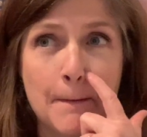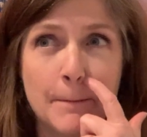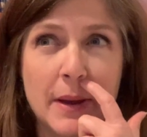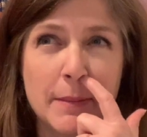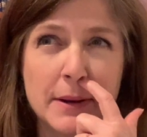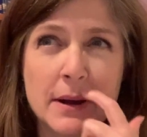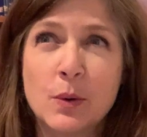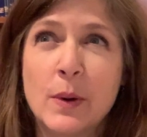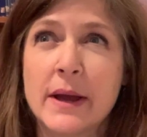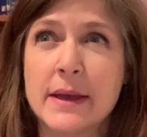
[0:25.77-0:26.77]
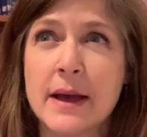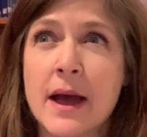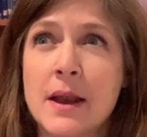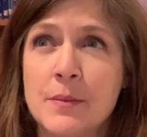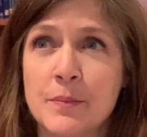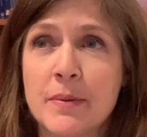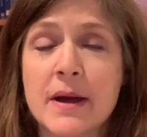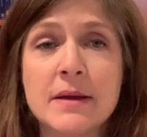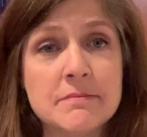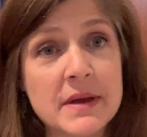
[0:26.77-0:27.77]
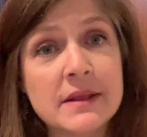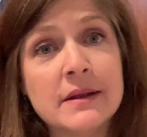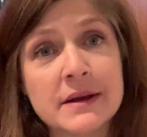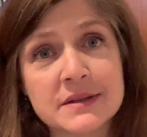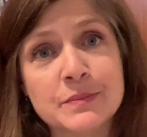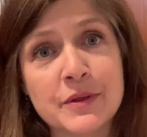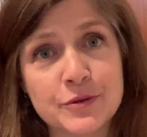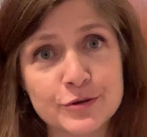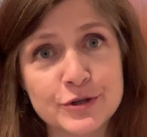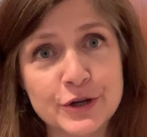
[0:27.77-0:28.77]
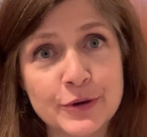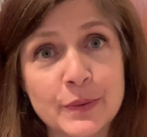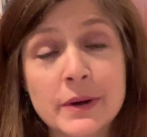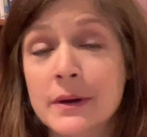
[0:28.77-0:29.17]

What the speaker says: maybe not quite yet, but in the next month or two.